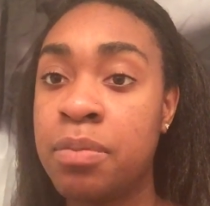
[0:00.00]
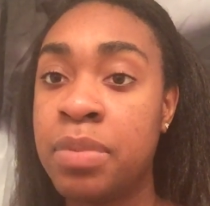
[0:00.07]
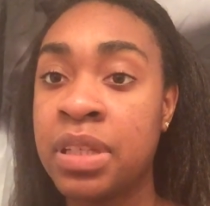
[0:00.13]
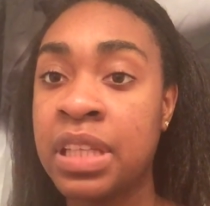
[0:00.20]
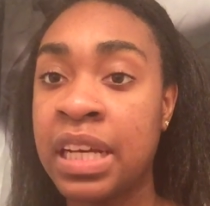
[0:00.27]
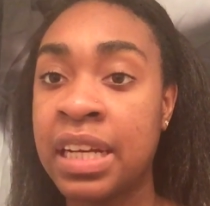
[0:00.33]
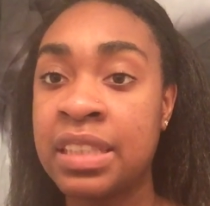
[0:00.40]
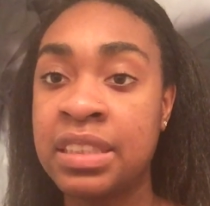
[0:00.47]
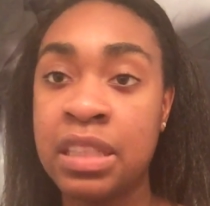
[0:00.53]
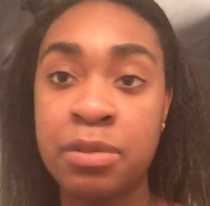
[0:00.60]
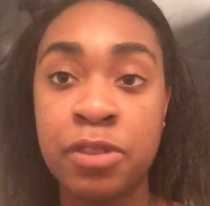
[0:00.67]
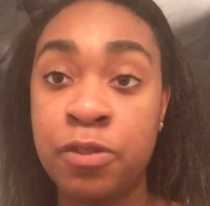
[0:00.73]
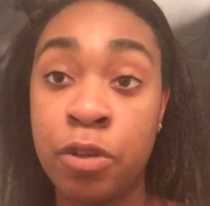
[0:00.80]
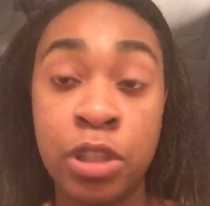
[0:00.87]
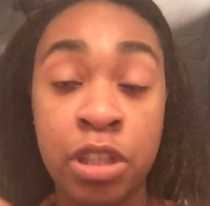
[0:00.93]
But like I said
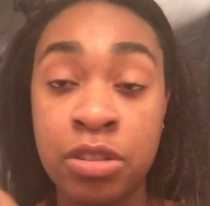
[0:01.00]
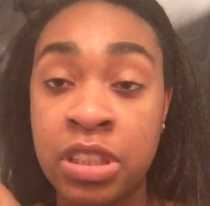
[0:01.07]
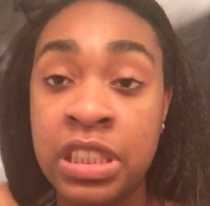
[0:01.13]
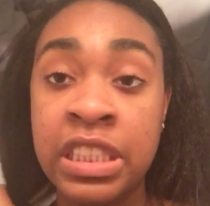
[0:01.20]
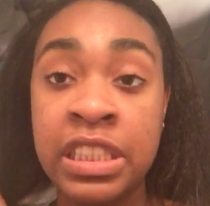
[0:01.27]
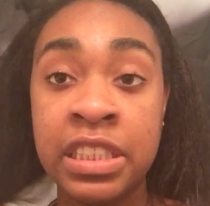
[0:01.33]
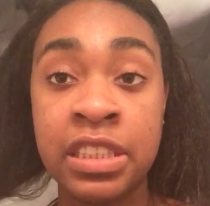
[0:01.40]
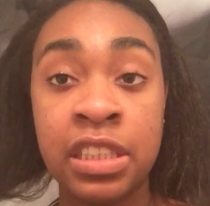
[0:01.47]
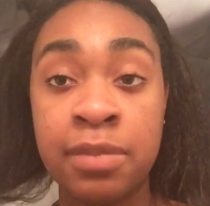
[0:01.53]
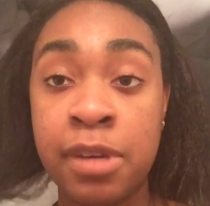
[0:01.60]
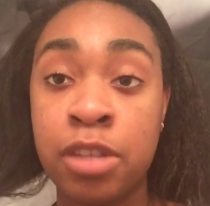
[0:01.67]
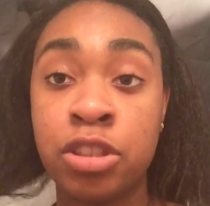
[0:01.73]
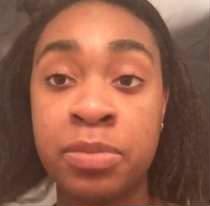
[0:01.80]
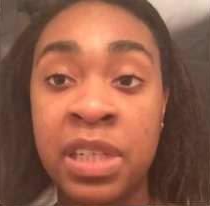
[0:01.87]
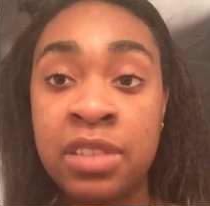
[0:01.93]
before, don't sit here and tell me
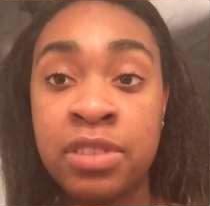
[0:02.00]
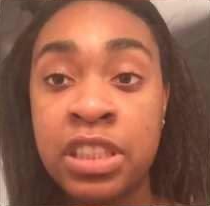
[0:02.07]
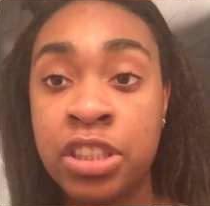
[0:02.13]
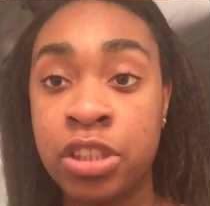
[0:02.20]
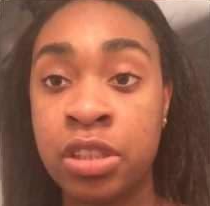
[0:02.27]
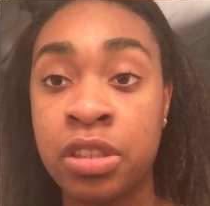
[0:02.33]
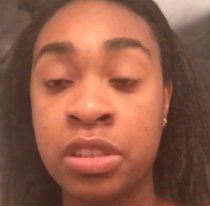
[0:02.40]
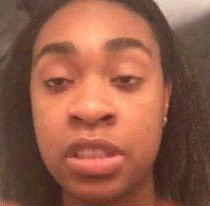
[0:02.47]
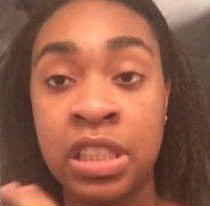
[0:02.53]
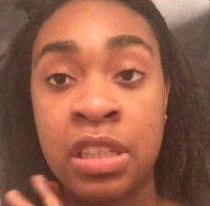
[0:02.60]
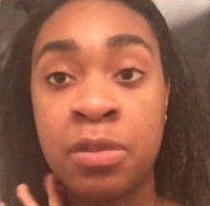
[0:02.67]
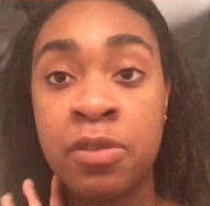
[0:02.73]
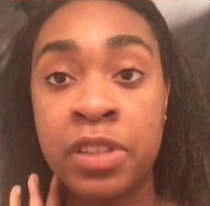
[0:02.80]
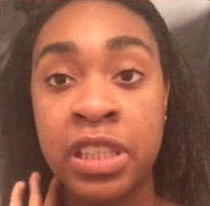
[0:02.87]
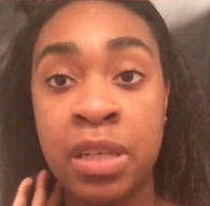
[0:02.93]
I do my research and
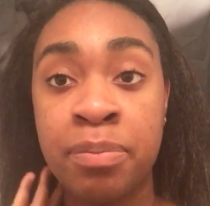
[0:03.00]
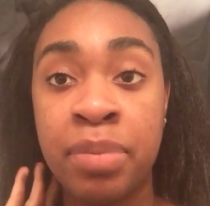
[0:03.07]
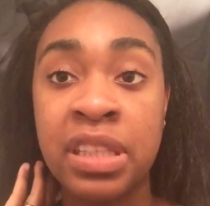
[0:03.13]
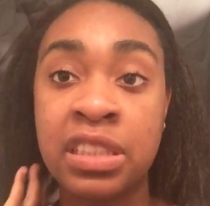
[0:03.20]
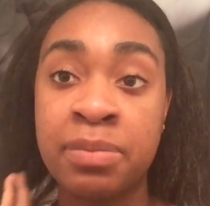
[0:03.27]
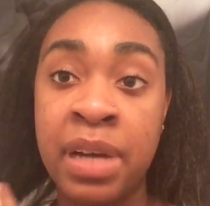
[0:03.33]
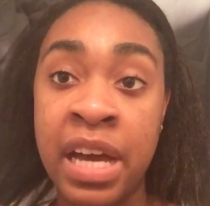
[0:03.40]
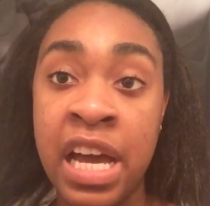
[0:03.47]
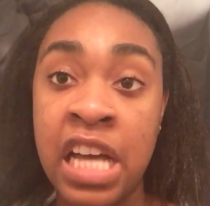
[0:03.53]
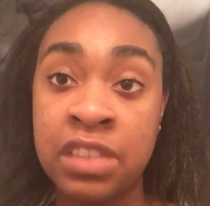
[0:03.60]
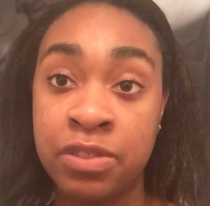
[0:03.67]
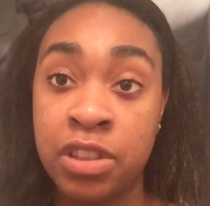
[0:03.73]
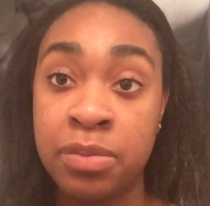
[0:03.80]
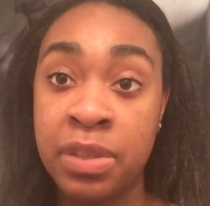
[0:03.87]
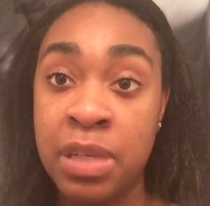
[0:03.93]
I'm over here busting my ass
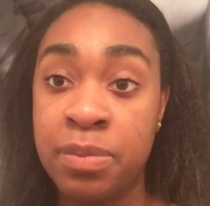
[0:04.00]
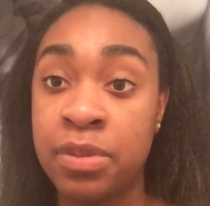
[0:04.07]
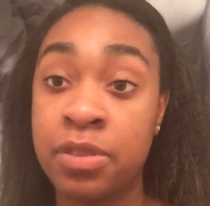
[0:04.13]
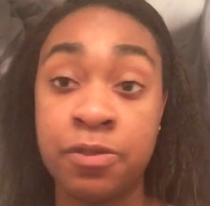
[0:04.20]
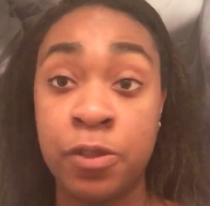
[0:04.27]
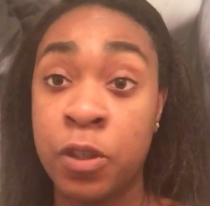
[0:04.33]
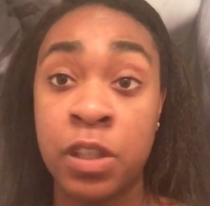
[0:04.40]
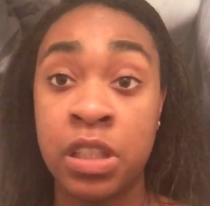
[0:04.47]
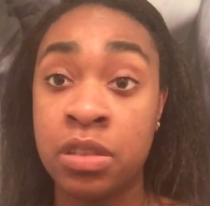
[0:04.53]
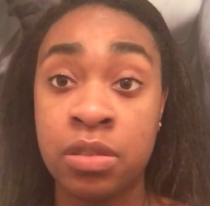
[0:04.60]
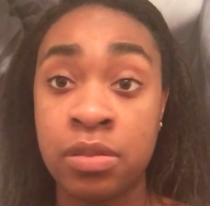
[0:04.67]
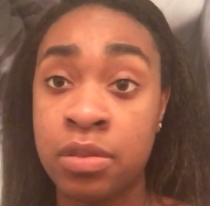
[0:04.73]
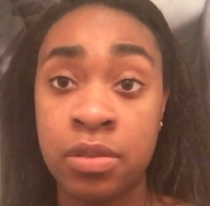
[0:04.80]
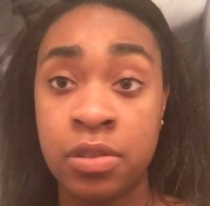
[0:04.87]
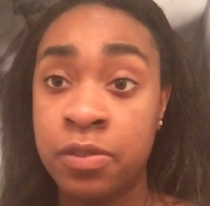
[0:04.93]
for you people. For
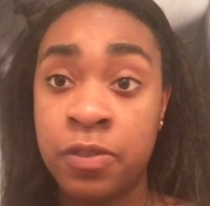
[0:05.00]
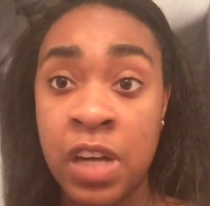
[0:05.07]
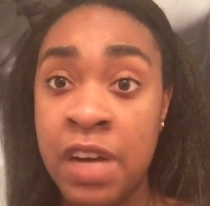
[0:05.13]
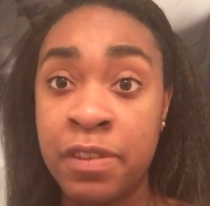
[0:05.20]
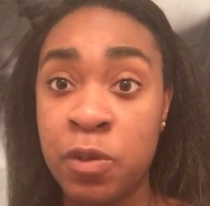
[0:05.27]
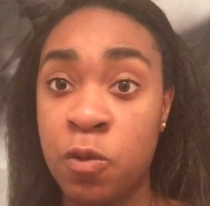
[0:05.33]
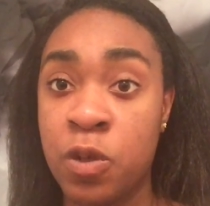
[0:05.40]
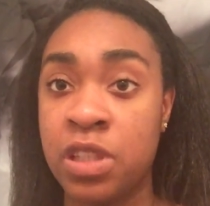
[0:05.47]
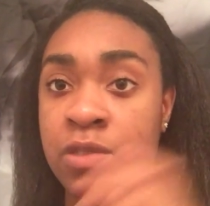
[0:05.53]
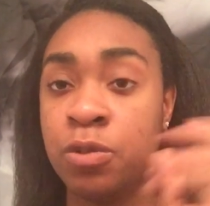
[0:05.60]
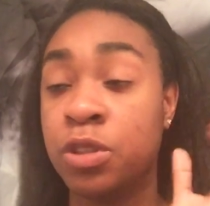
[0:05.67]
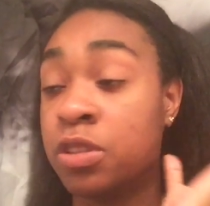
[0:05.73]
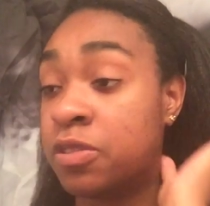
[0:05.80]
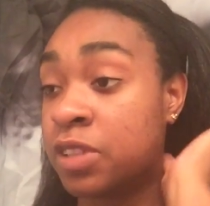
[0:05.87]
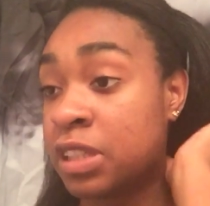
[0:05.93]
everyone.
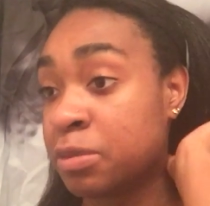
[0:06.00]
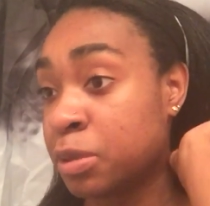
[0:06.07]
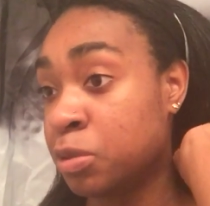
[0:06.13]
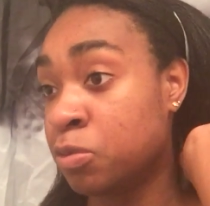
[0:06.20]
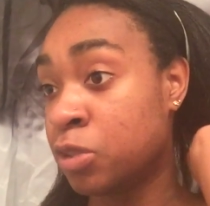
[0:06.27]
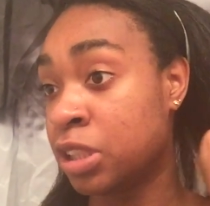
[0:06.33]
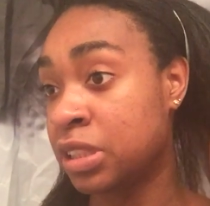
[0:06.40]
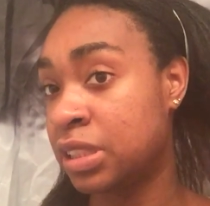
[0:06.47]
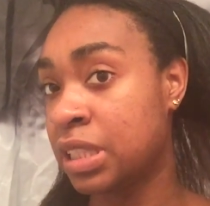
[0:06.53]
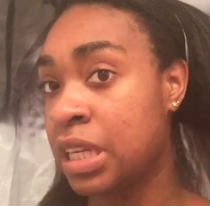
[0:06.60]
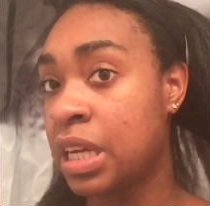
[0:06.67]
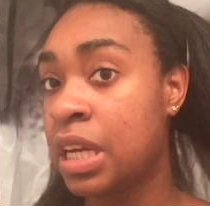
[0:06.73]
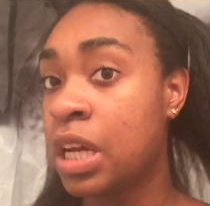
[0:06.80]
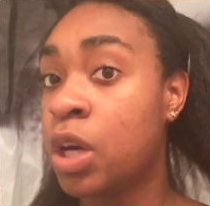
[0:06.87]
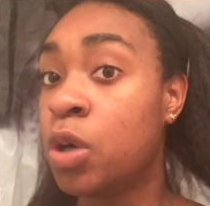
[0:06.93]
Well, for everyone
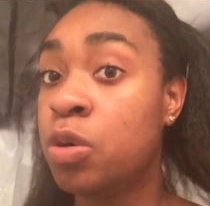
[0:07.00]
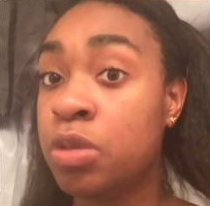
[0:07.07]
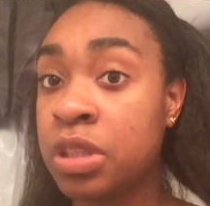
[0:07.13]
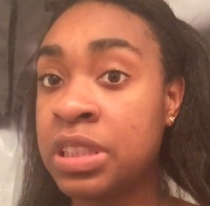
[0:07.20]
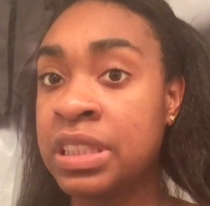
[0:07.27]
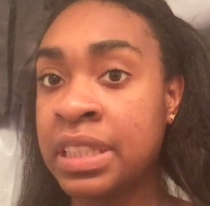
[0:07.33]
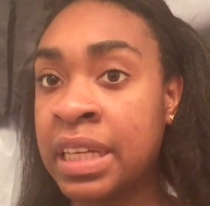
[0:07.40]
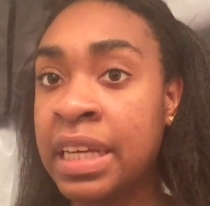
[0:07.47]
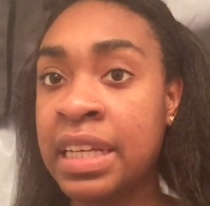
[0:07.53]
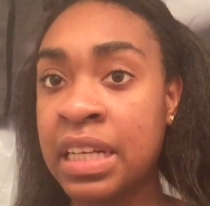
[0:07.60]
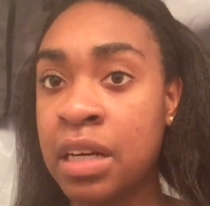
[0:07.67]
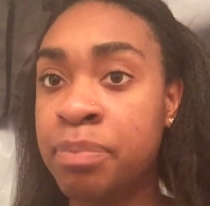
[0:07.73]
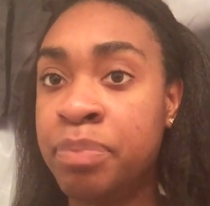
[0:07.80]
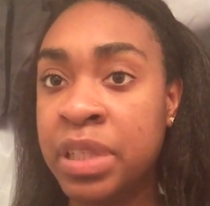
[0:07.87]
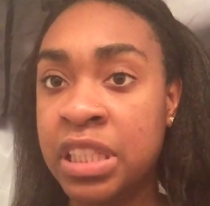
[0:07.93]
who is getting
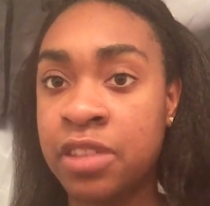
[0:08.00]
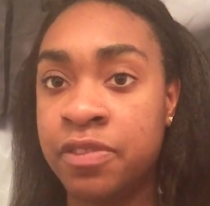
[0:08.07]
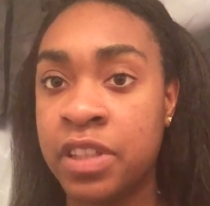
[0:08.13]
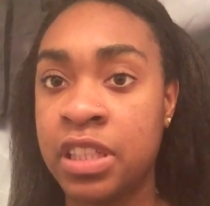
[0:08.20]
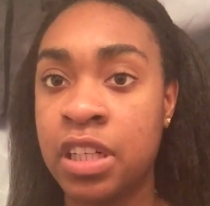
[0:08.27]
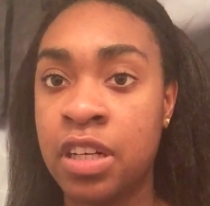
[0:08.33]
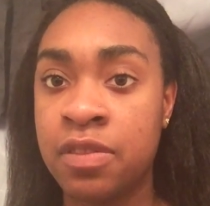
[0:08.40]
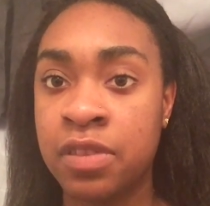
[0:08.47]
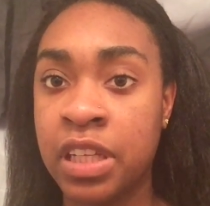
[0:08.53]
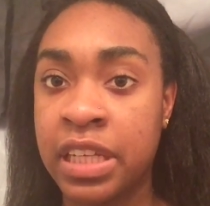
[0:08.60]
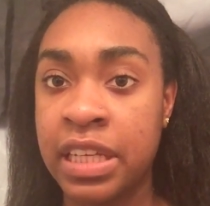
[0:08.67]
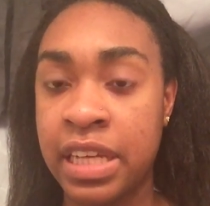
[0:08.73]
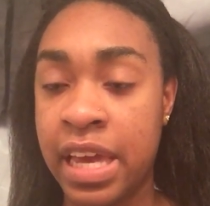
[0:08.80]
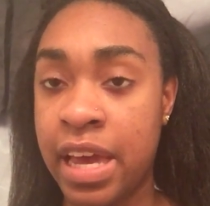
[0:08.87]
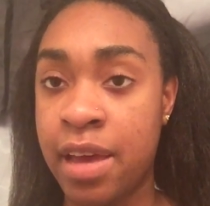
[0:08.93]
a benefit of
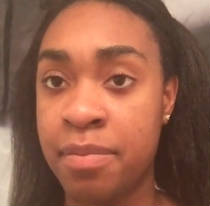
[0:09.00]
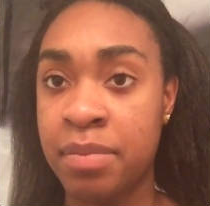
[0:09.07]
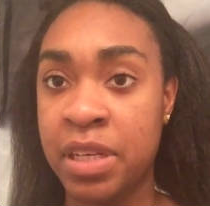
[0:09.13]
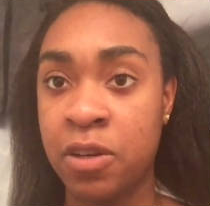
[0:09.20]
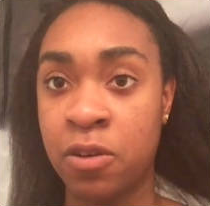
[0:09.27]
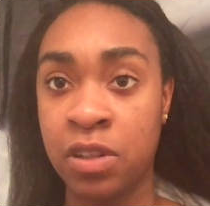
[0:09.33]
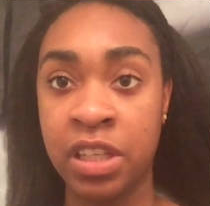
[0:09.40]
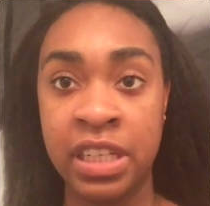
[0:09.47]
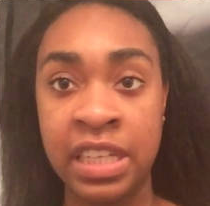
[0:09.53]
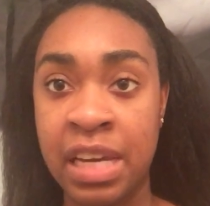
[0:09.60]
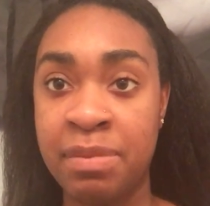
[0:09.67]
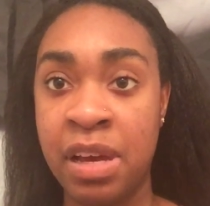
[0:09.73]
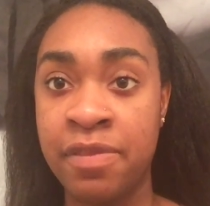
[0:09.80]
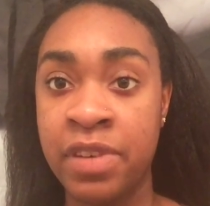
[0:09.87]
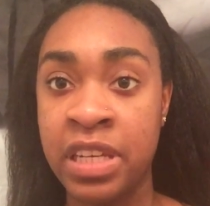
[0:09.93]
looking at me or looking
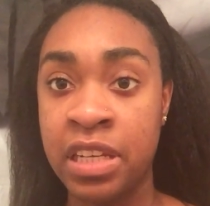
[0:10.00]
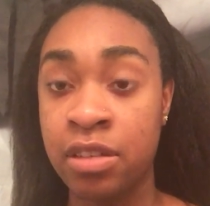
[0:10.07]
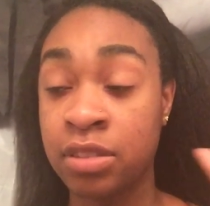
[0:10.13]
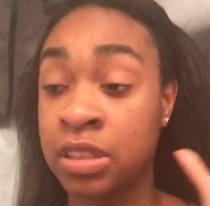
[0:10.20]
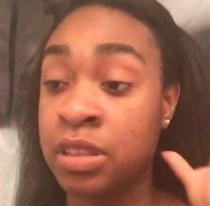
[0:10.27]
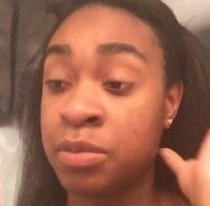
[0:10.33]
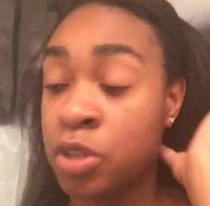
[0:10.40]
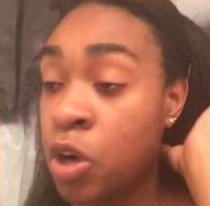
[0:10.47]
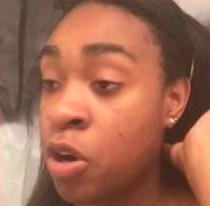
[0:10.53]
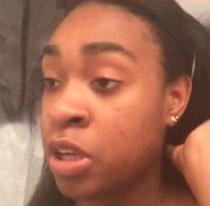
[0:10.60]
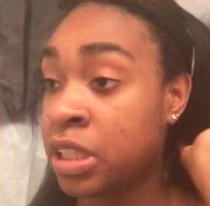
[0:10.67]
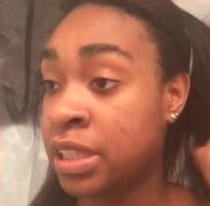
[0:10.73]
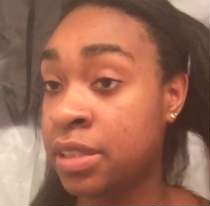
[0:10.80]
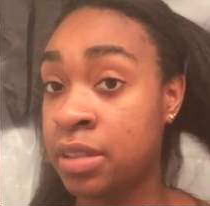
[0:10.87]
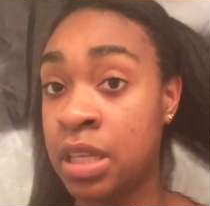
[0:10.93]
at my videos, because I'm
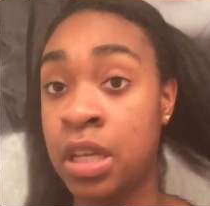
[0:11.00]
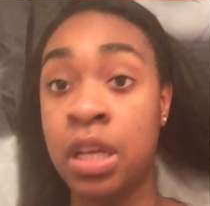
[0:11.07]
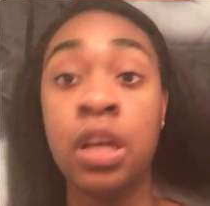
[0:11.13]
calling it